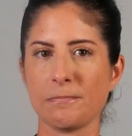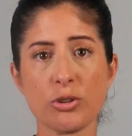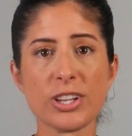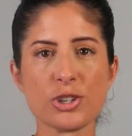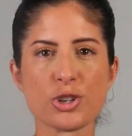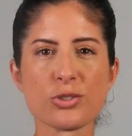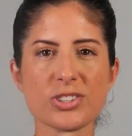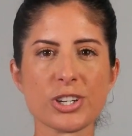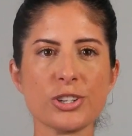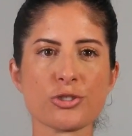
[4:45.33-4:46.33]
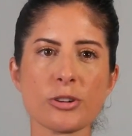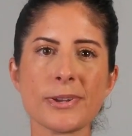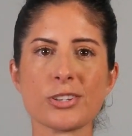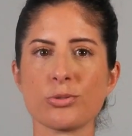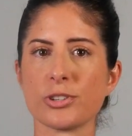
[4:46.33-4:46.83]
You can choose to
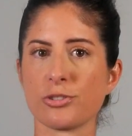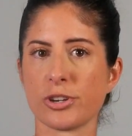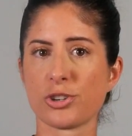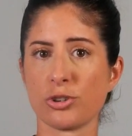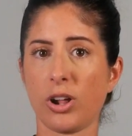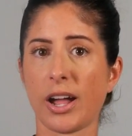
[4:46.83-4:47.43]
contribute to a traditional